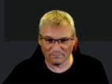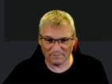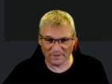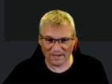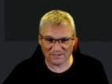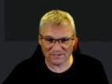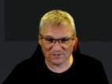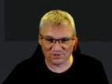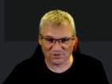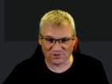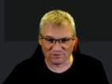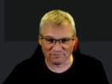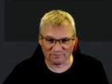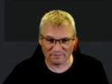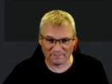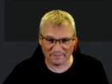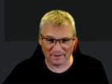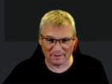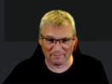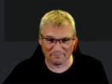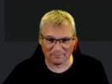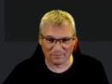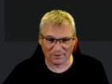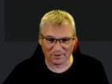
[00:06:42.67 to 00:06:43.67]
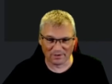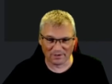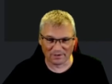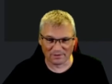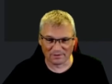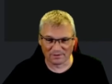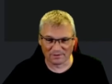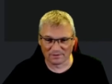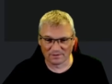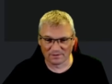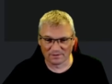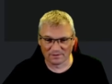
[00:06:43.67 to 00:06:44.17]
Match to remember.
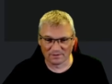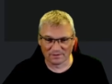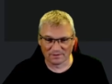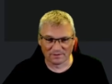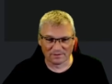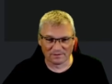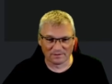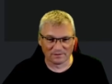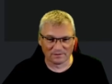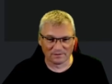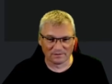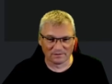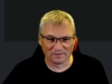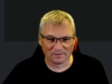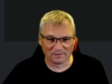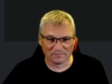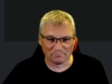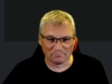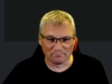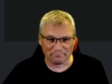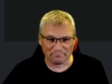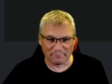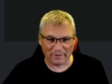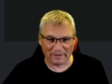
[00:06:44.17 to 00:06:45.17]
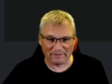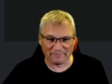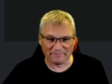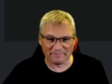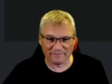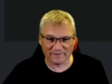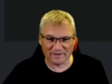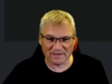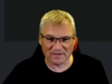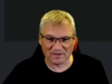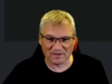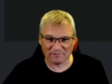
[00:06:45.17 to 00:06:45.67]

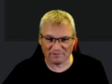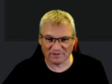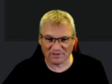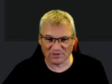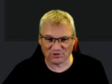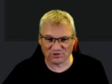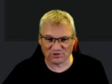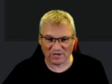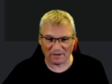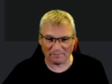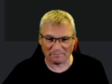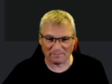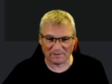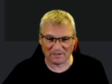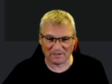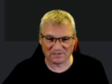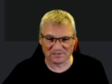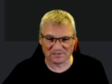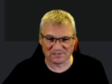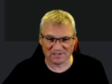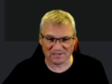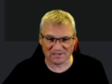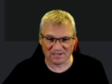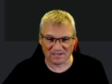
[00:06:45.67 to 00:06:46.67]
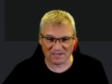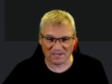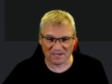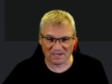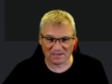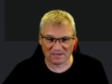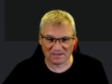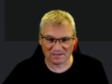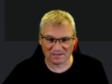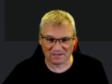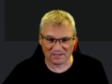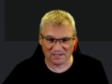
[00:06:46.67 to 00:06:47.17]
Benfica in the Champions
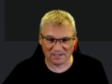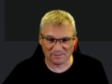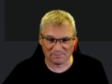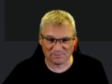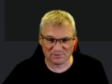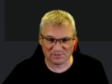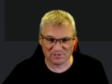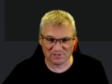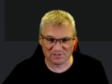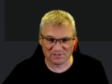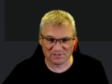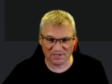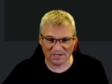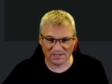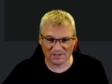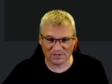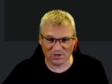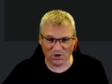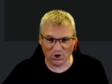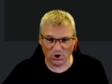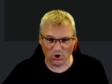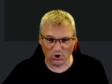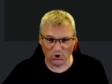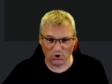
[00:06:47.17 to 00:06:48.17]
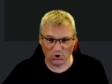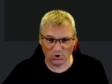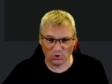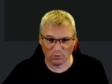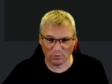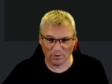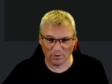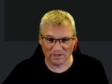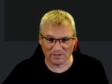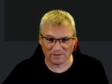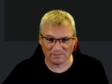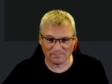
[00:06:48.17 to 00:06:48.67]
League. Gibson and
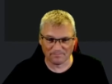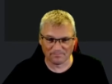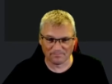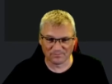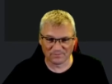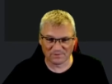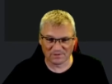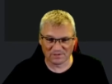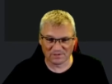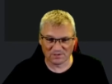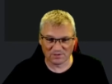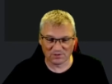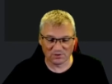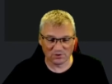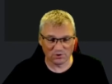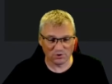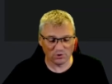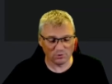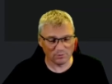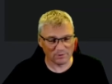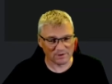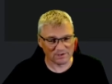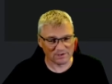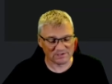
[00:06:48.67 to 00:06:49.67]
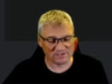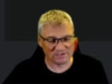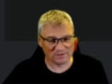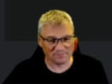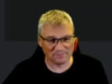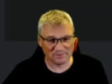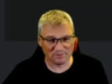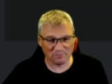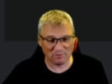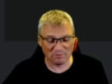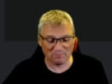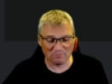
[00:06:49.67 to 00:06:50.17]
Irwin. Irwin,
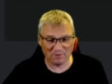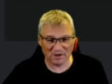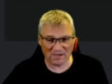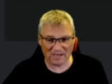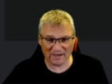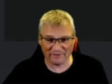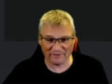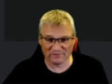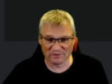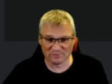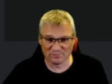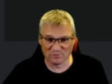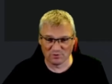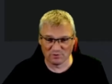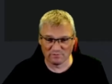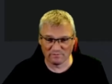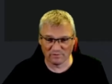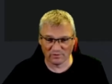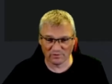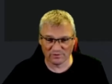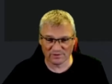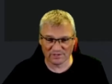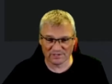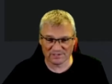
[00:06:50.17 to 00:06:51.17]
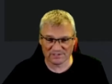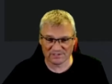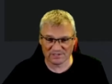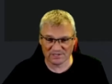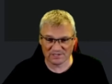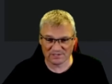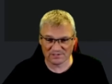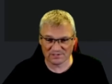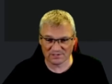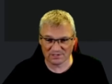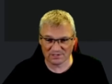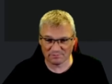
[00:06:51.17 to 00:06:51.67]
somebody we might have to move on this
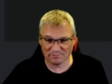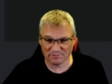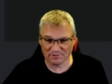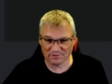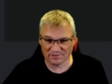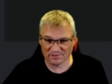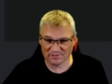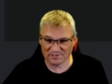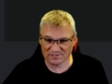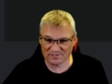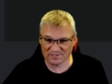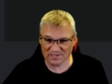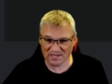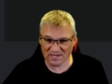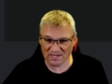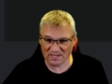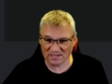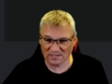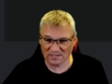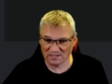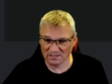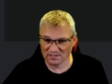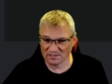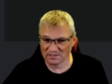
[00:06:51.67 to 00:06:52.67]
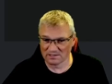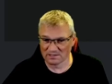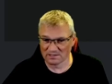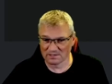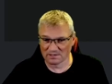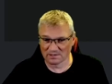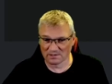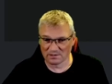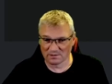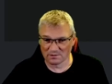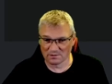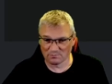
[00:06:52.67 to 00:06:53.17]
season, I would say.
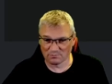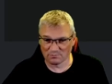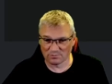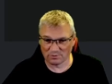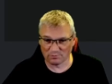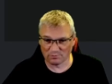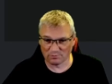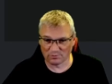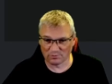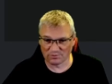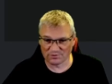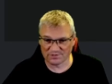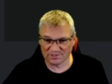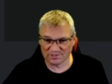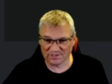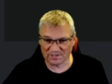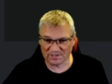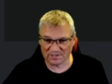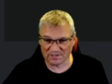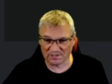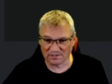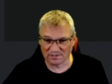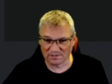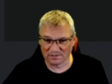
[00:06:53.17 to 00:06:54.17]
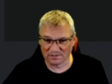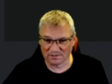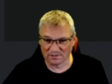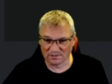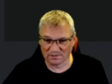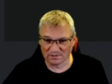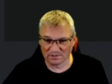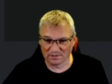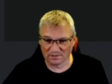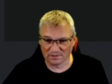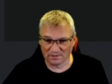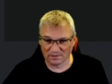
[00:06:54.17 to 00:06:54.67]
We will see.
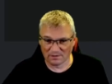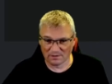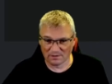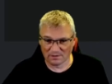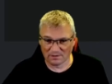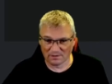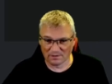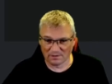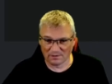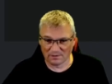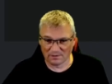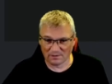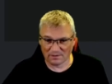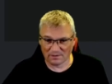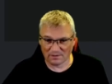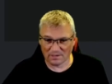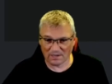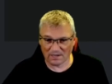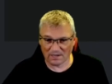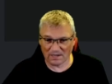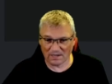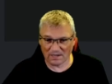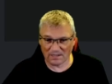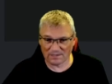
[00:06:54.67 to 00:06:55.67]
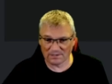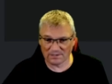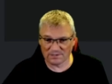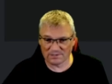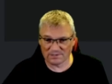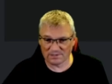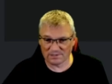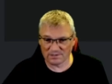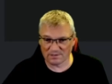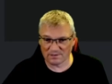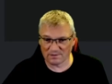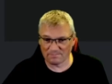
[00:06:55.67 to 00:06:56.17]

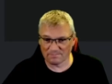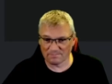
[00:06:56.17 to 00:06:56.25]
And